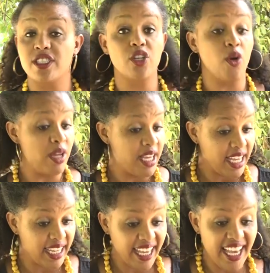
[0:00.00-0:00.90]
So
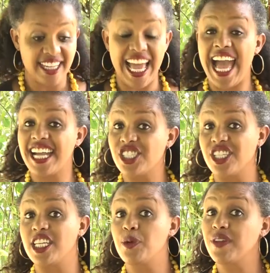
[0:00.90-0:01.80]
again,
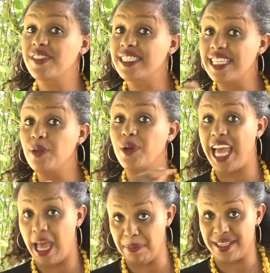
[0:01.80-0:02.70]
action. He would have seen what
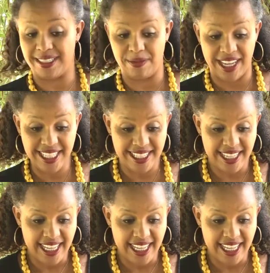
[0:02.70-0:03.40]
happened, right?